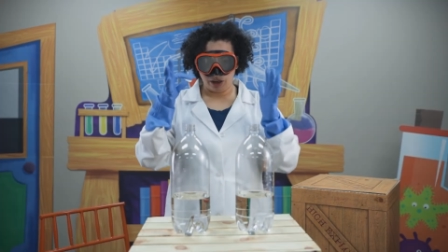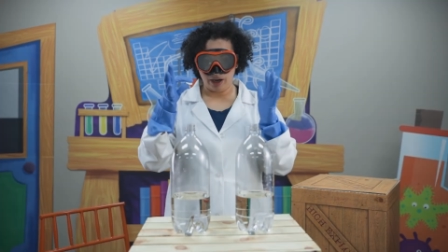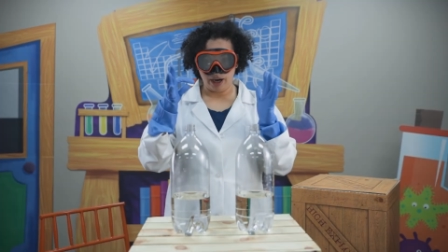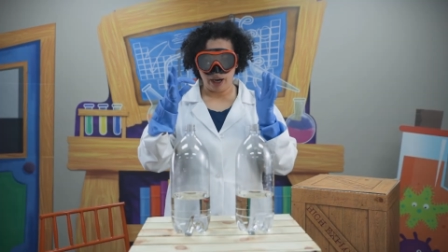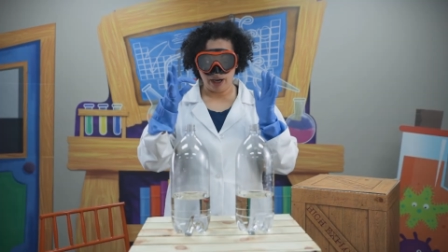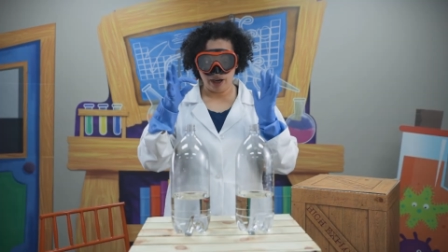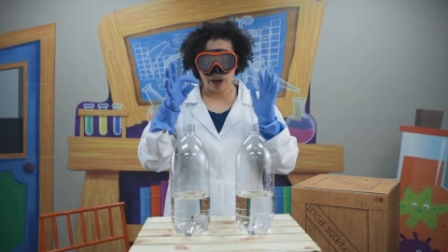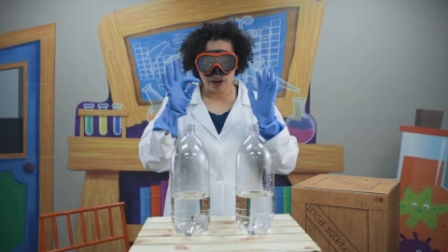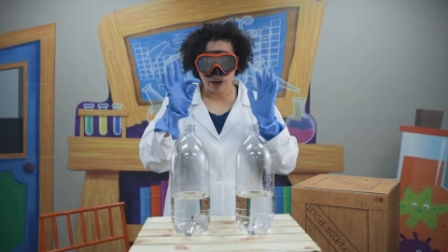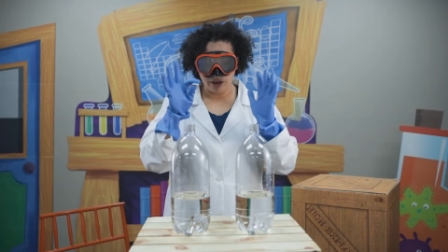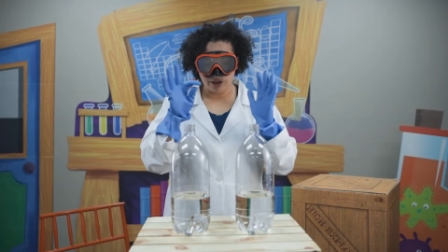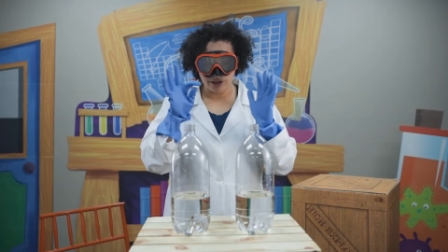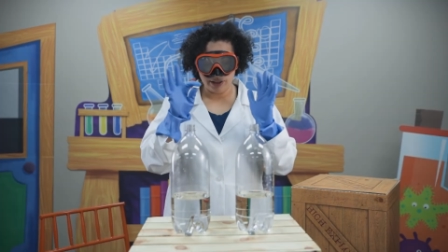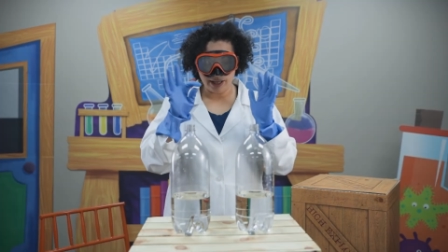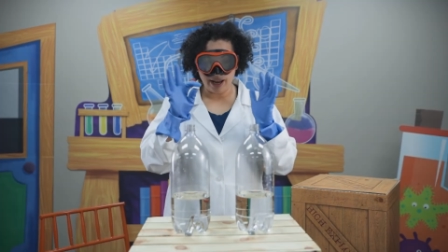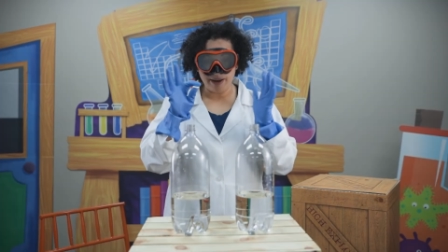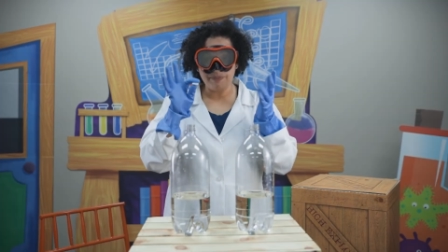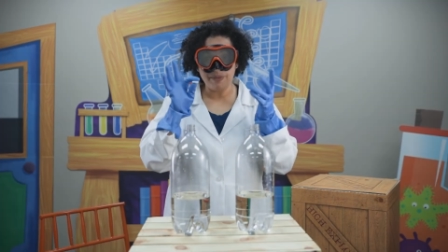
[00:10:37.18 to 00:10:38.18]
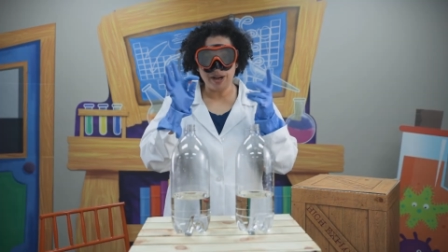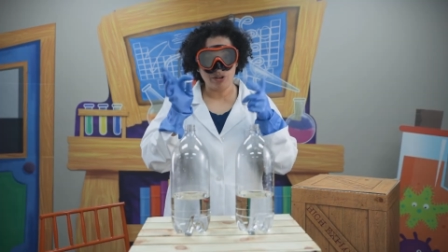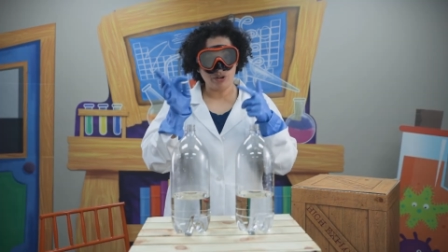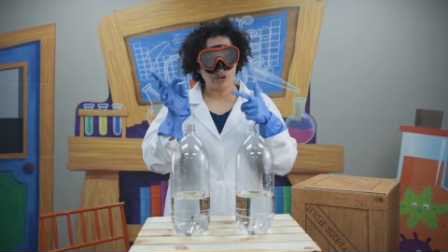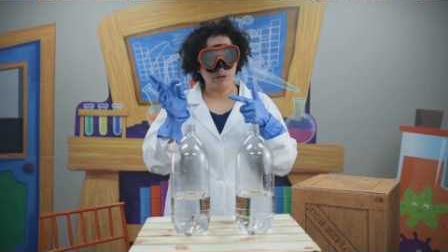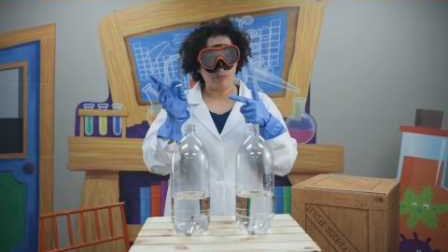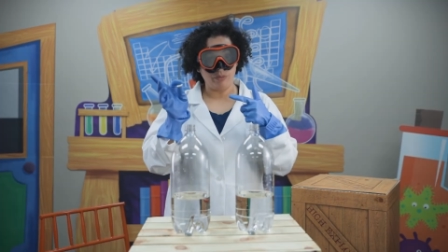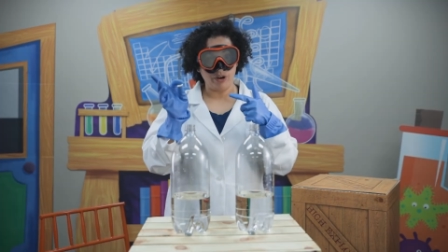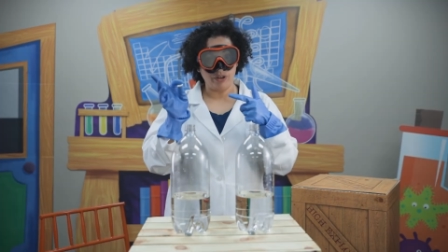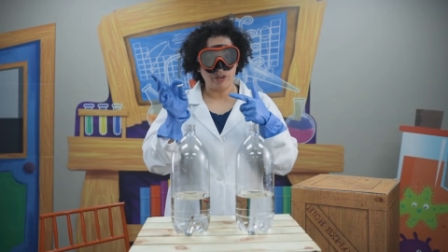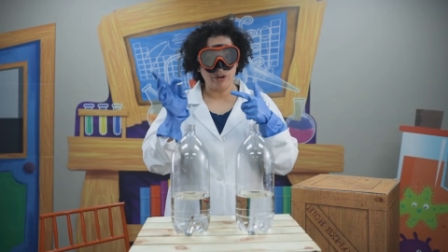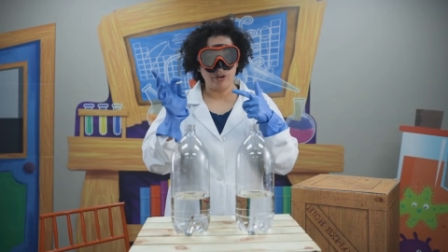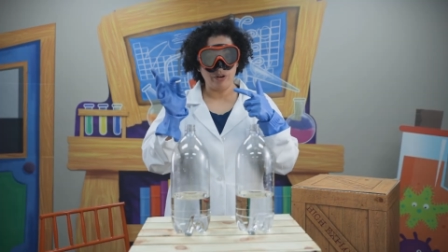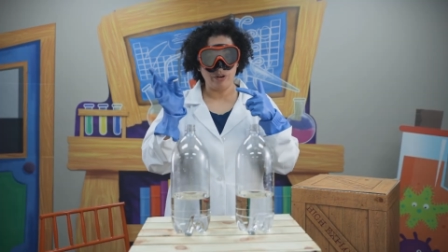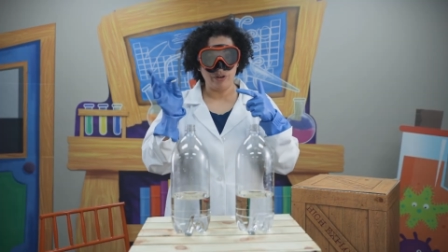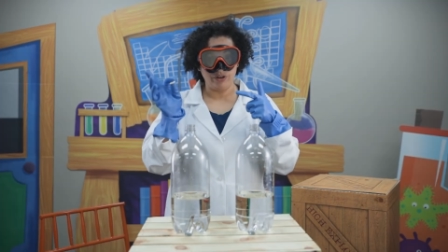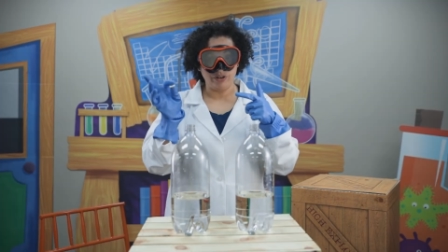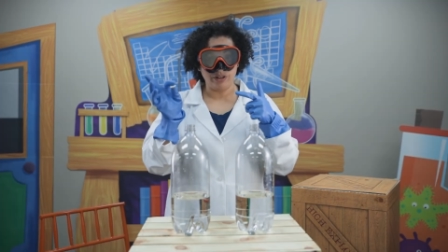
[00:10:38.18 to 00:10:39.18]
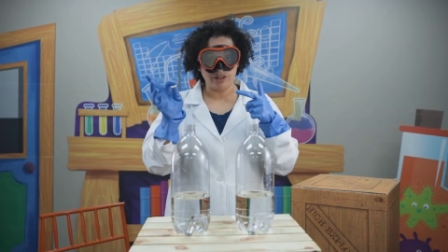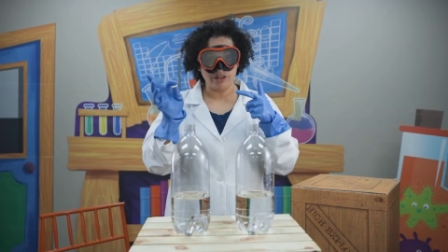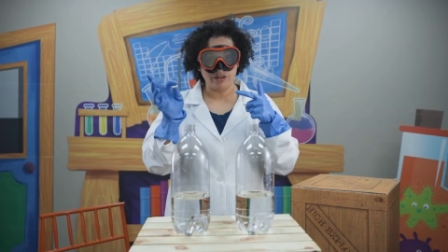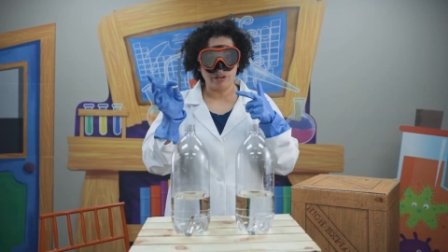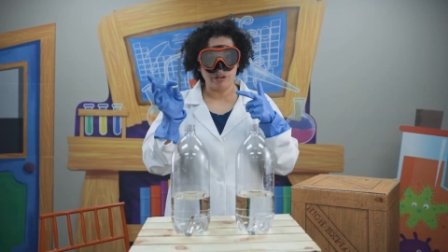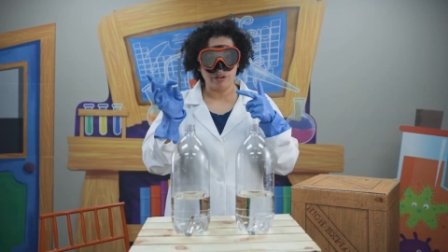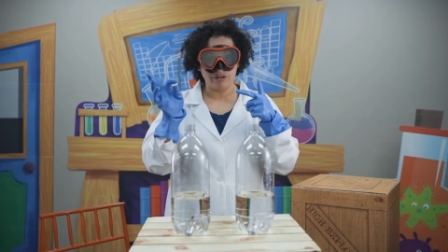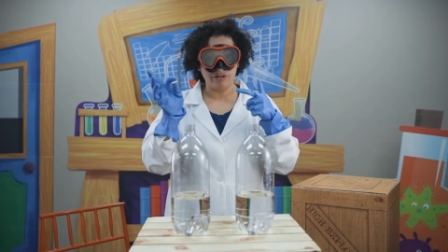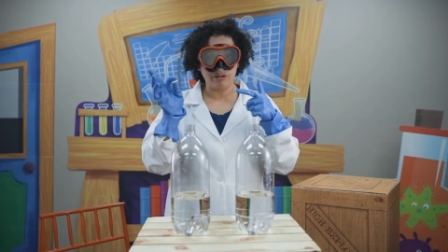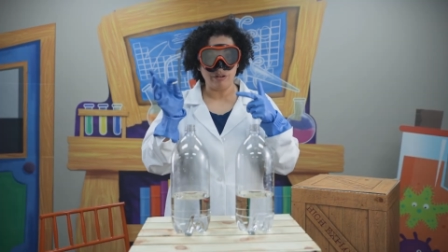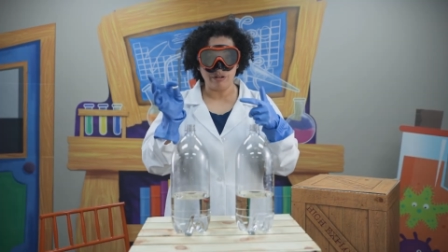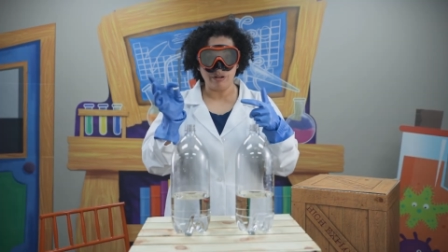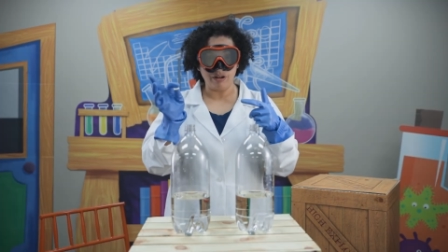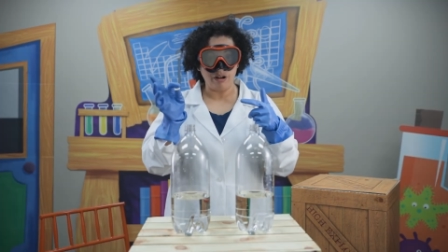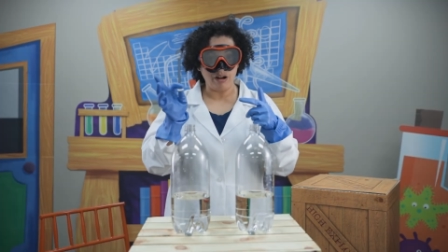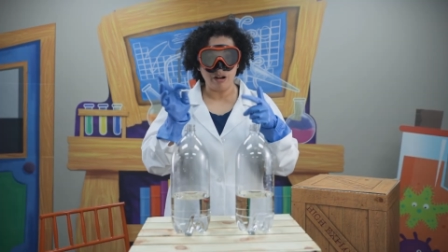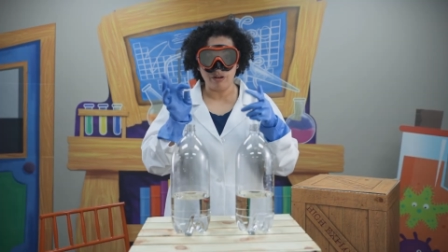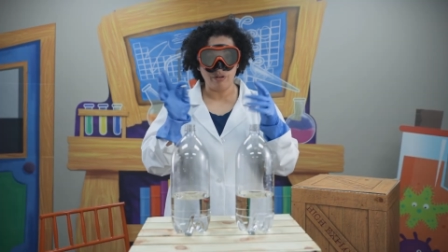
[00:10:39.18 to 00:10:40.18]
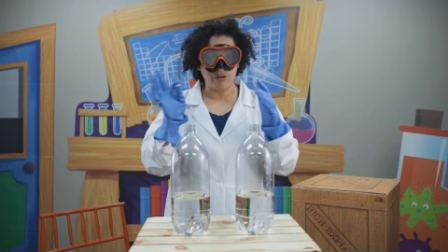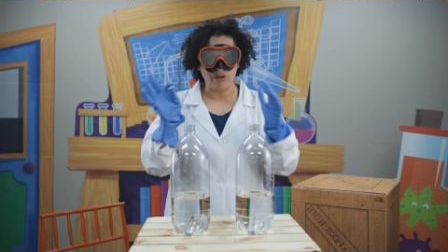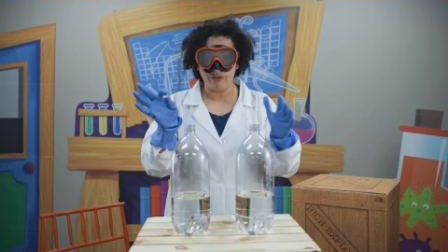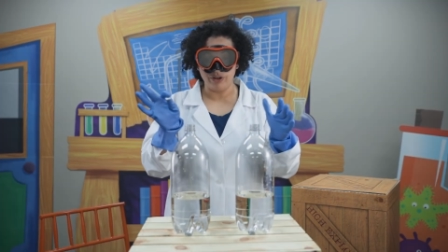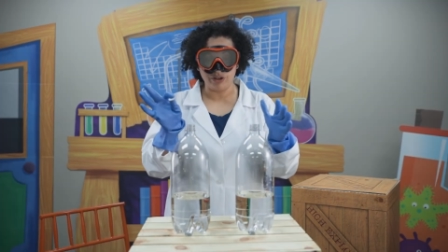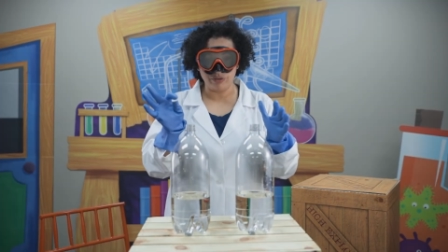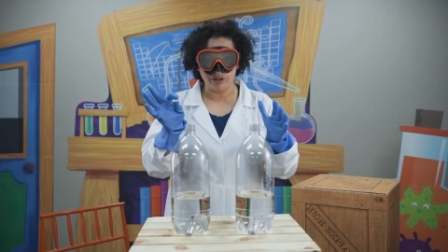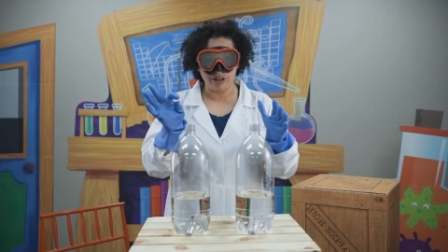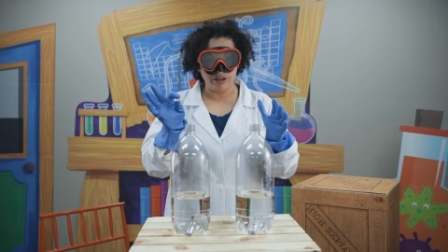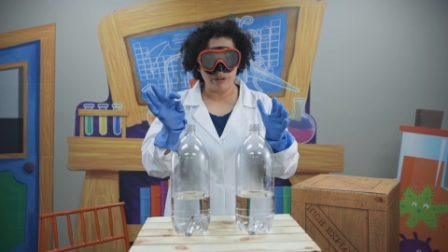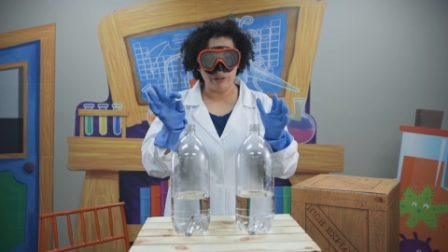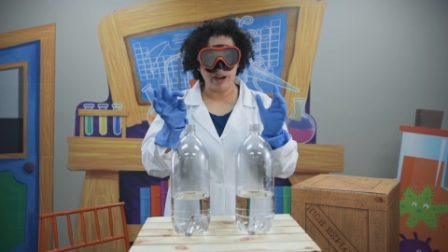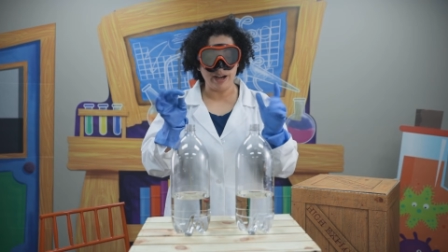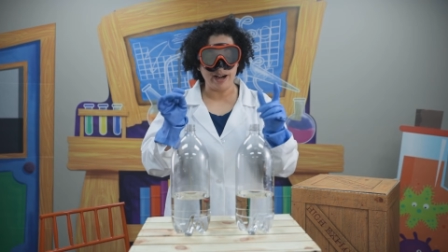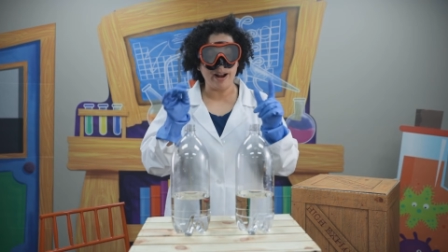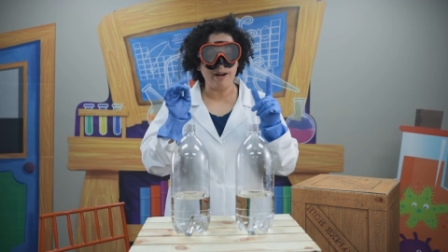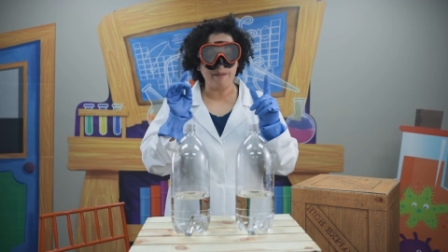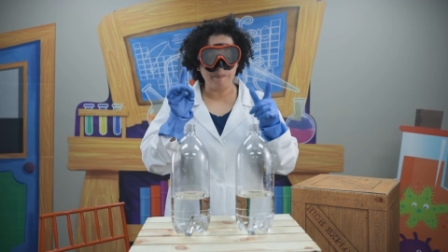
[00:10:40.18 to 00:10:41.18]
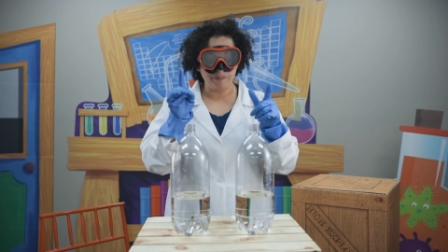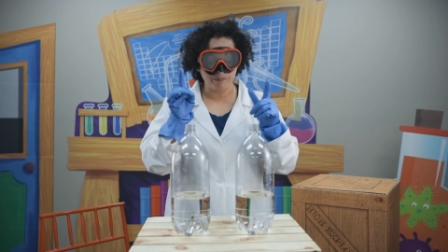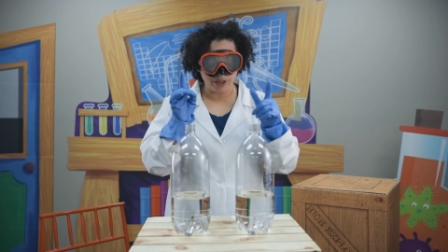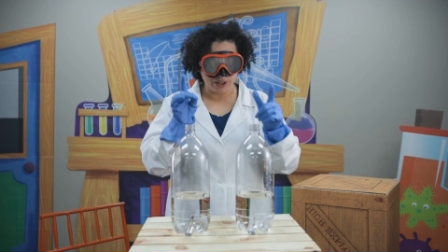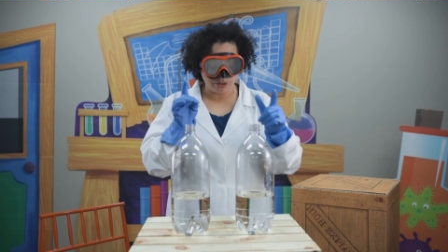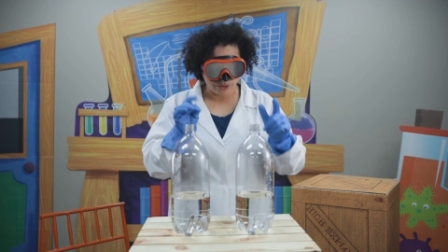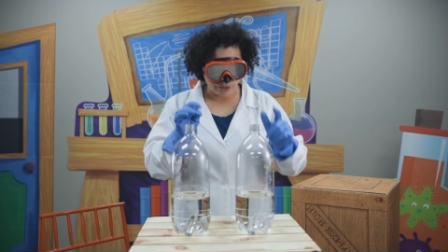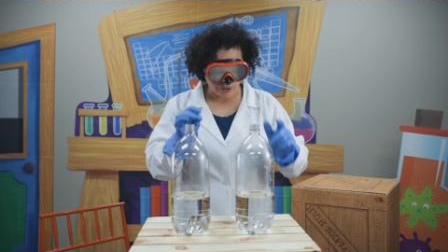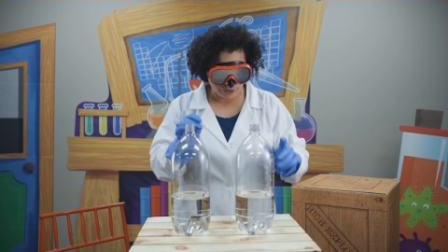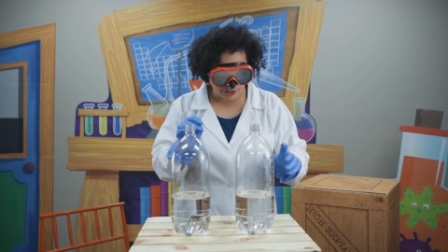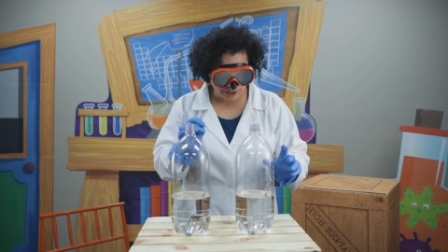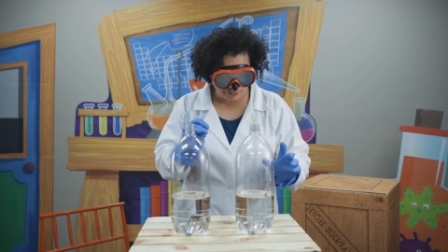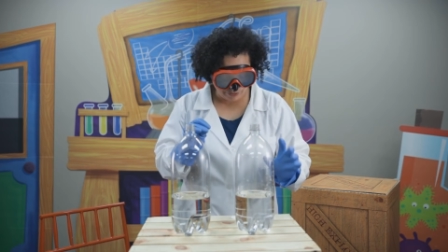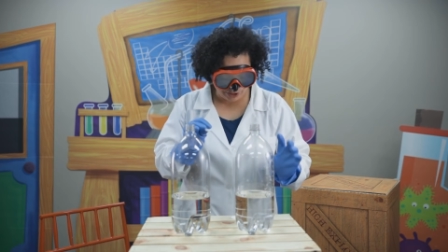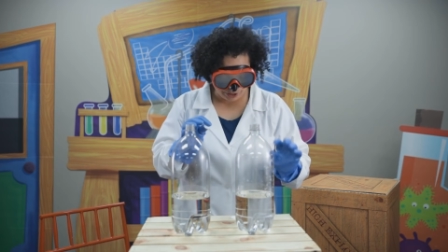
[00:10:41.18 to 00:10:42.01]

All right, are you safe? Make sure your brother or your sister or your dog, whoever's with you right now, make sure they're safe